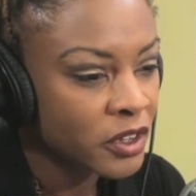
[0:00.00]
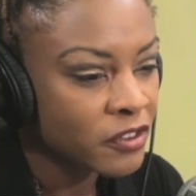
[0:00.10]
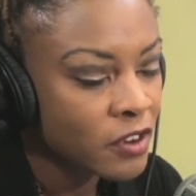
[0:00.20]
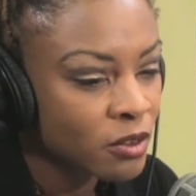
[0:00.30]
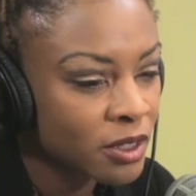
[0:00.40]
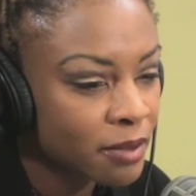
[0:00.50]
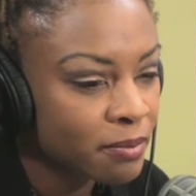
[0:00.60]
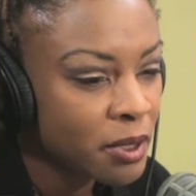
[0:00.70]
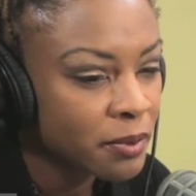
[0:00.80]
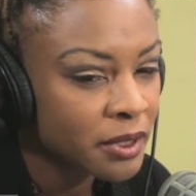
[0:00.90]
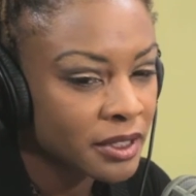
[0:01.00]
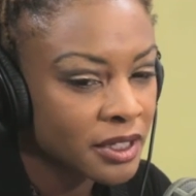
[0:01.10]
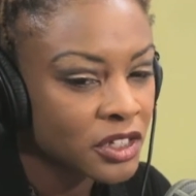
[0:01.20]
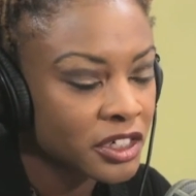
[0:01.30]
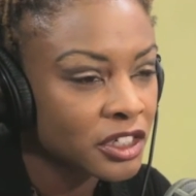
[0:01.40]
we found that people
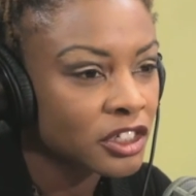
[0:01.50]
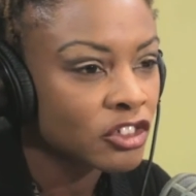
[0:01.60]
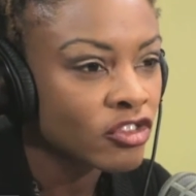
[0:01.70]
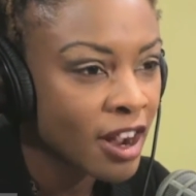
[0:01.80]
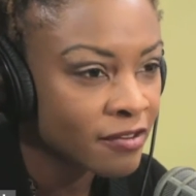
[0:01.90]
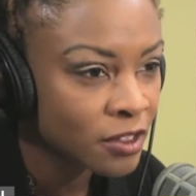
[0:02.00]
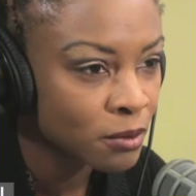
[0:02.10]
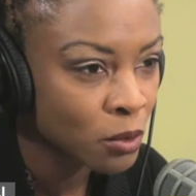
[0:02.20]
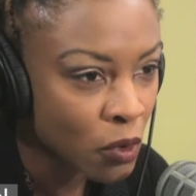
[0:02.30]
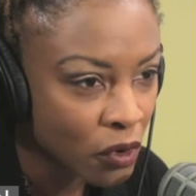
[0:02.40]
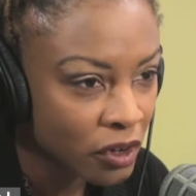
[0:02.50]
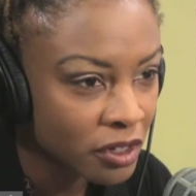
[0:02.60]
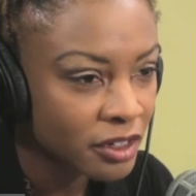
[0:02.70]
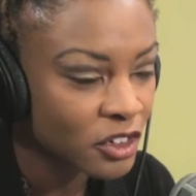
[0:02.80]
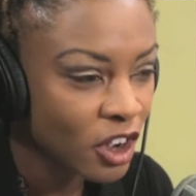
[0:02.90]
started to travel more,